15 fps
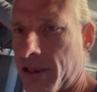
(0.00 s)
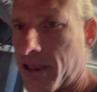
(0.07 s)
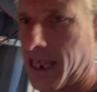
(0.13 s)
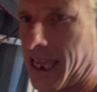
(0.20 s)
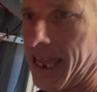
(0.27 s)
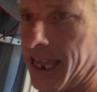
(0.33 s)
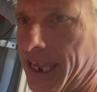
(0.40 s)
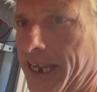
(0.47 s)

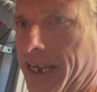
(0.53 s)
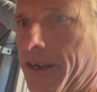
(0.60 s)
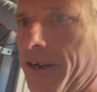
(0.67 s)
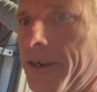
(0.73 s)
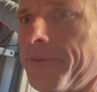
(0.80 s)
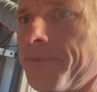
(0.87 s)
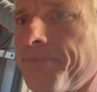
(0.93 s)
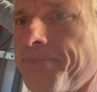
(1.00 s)
thing
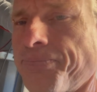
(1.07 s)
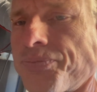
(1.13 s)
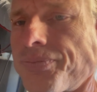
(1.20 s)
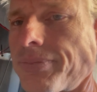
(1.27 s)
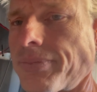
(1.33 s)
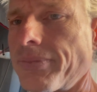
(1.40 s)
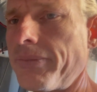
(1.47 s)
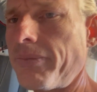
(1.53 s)
here,
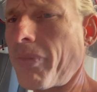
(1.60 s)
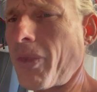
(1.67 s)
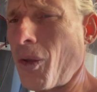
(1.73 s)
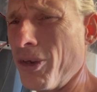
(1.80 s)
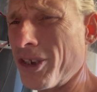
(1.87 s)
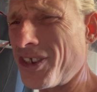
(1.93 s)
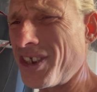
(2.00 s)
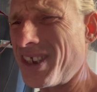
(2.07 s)

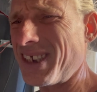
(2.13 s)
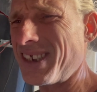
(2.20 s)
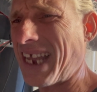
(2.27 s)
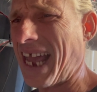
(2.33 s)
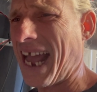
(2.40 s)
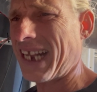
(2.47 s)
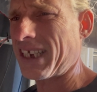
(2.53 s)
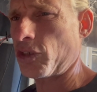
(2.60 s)
which this is
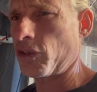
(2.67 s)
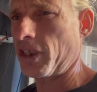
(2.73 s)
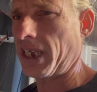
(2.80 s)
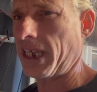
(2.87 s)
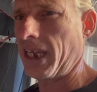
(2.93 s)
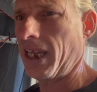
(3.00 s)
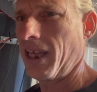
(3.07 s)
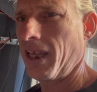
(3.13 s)

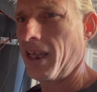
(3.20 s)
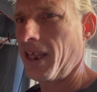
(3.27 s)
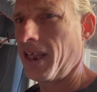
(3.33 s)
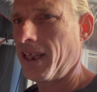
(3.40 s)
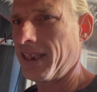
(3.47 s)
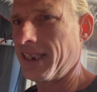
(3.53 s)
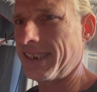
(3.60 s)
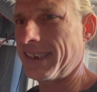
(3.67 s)
actually
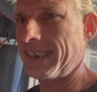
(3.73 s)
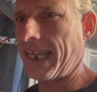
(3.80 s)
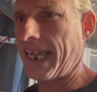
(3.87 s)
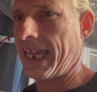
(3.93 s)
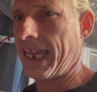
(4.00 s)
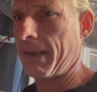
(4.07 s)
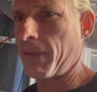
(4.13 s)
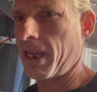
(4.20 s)
the same